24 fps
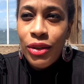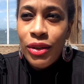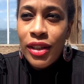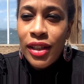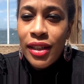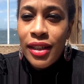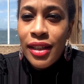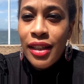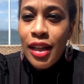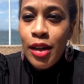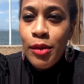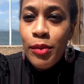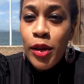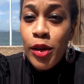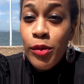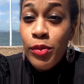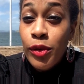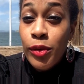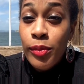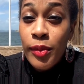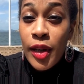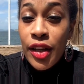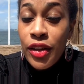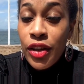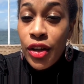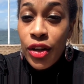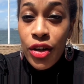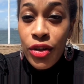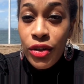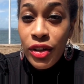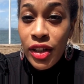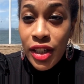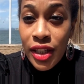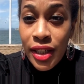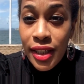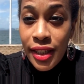just let people make their
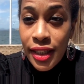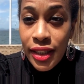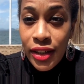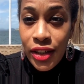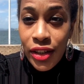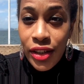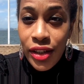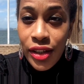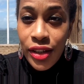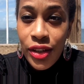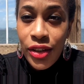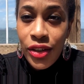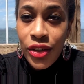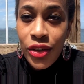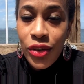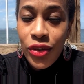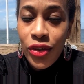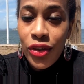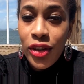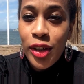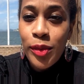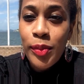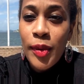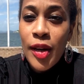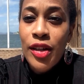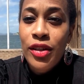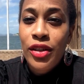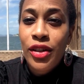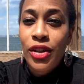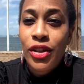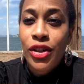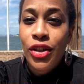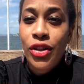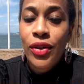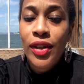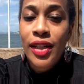own decisions and respect
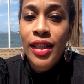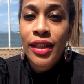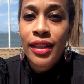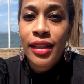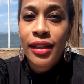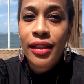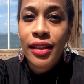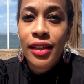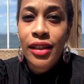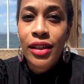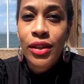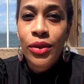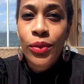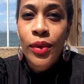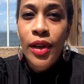their choices.